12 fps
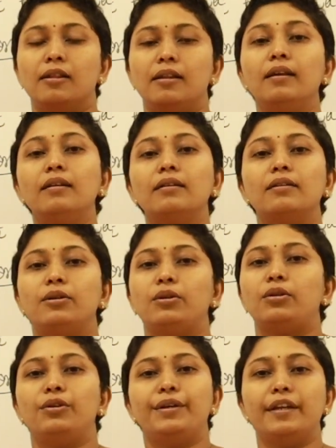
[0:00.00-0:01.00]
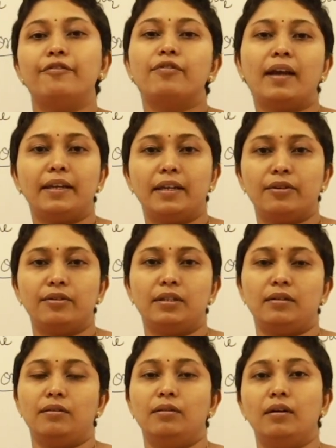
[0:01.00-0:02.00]
Then you can find out the
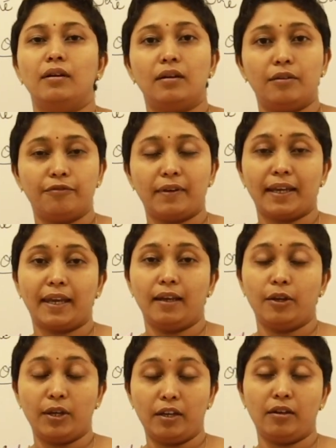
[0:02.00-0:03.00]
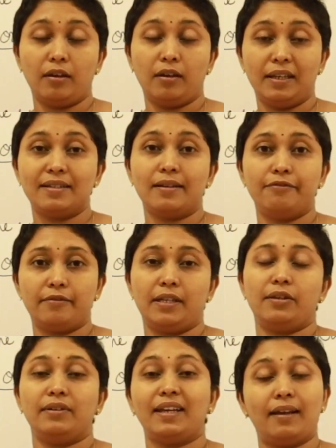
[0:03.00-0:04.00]
you can easily find out the